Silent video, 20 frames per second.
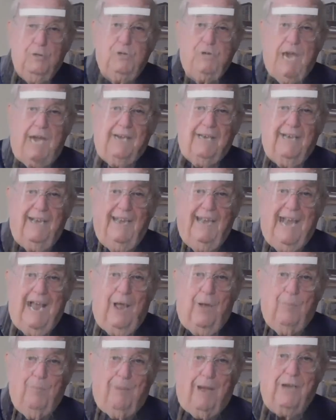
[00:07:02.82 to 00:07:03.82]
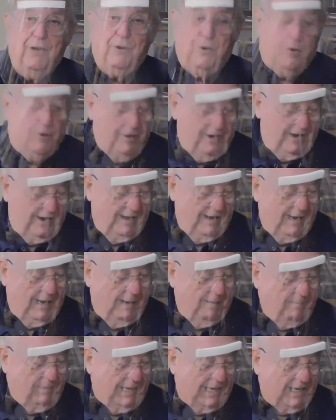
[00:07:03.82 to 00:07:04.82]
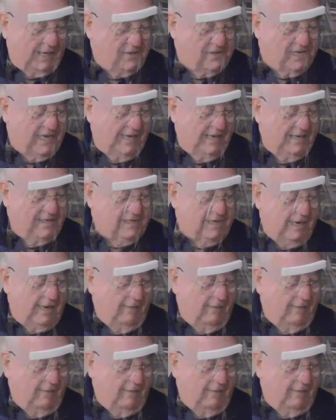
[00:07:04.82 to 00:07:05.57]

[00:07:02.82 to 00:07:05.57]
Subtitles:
shaking it out by turning it up, like you see this little